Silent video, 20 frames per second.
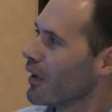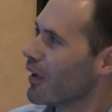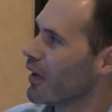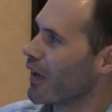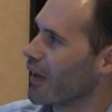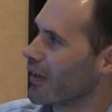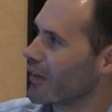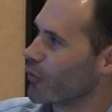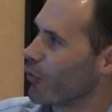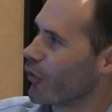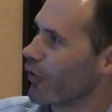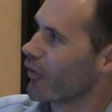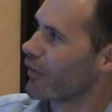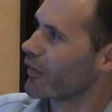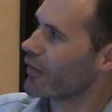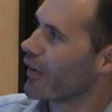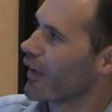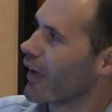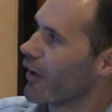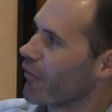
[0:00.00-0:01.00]
as well
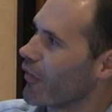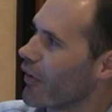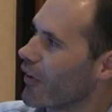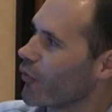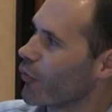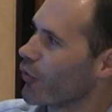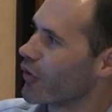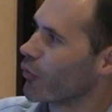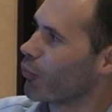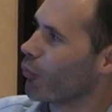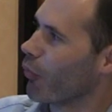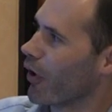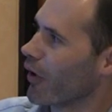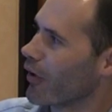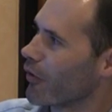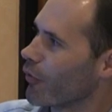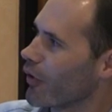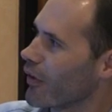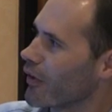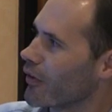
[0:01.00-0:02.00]
as they have the increase in
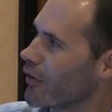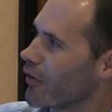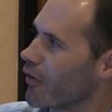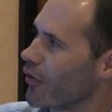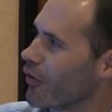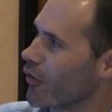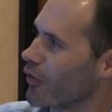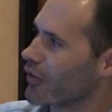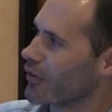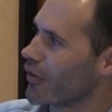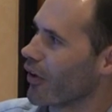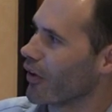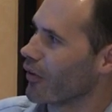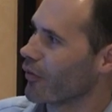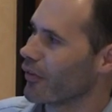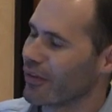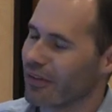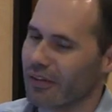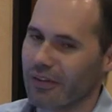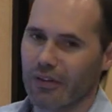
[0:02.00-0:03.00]
body weight, glucose
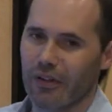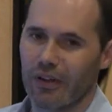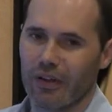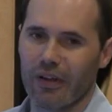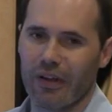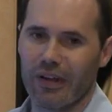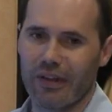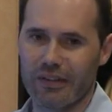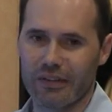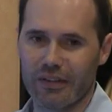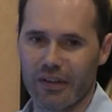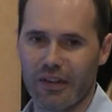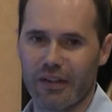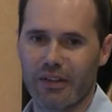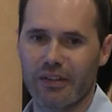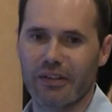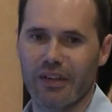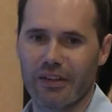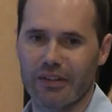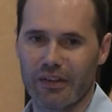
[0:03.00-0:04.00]
tolerance,
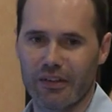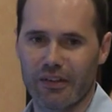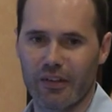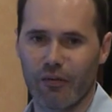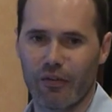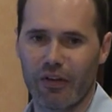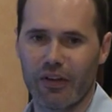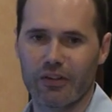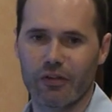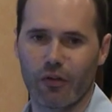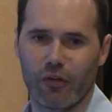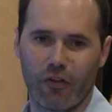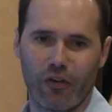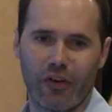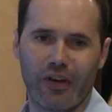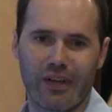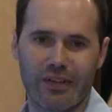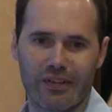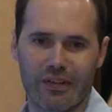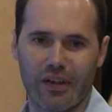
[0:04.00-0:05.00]
insulin sensitivity, so they're
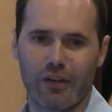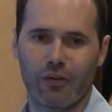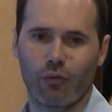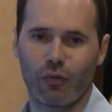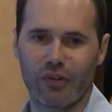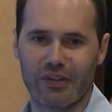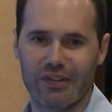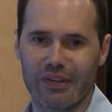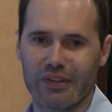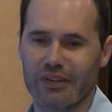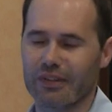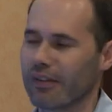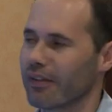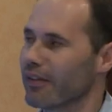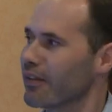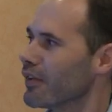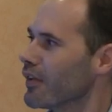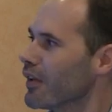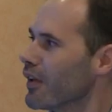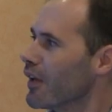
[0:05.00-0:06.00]
insulin
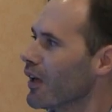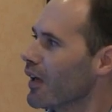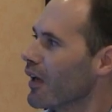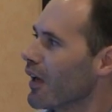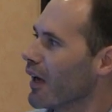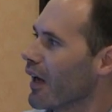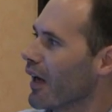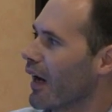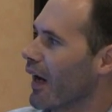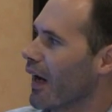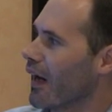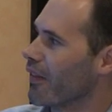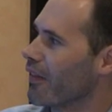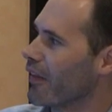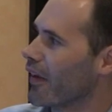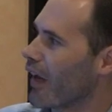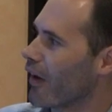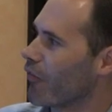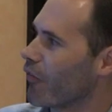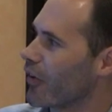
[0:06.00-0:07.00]
resistant, and
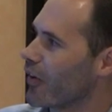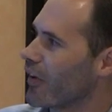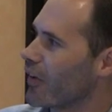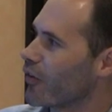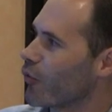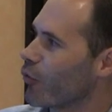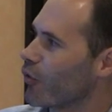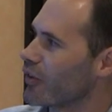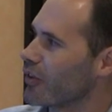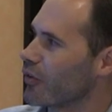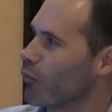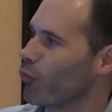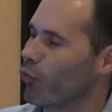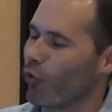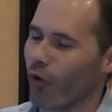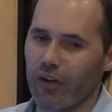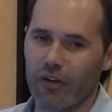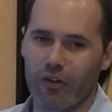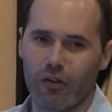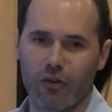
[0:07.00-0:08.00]
they have a decrease in
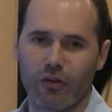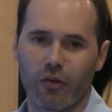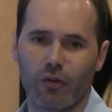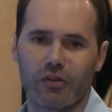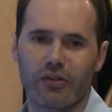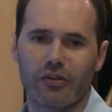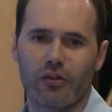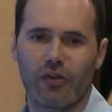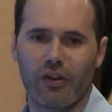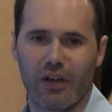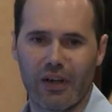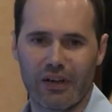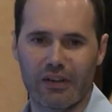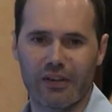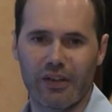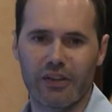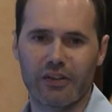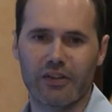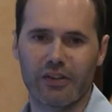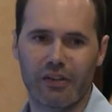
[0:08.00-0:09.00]
brain glucose
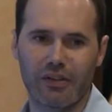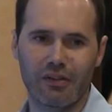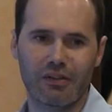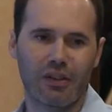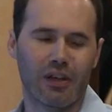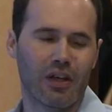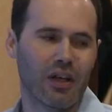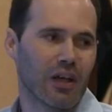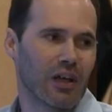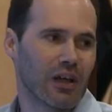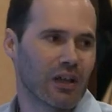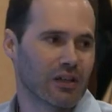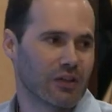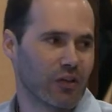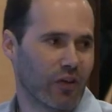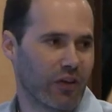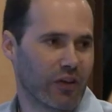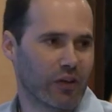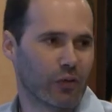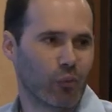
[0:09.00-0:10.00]
utilization.
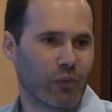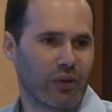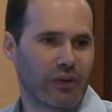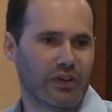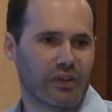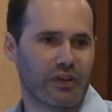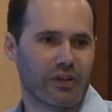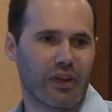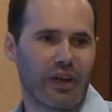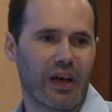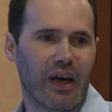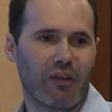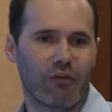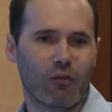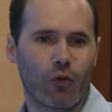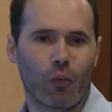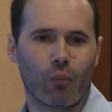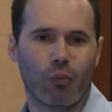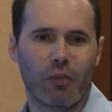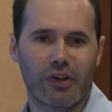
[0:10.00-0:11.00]
So this means is they have
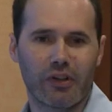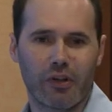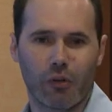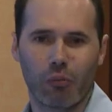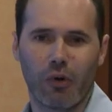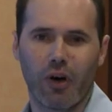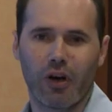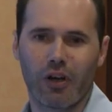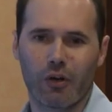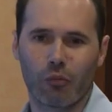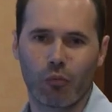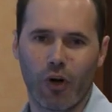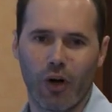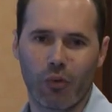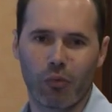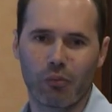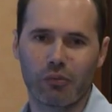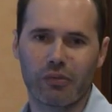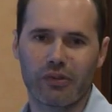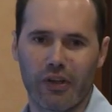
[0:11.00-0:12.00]
metabolic
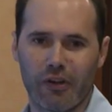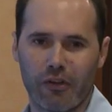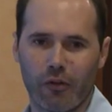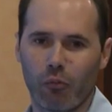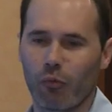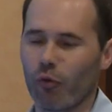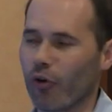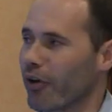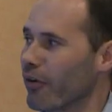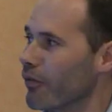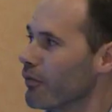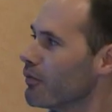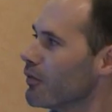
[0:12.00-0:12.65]
problems in the brain.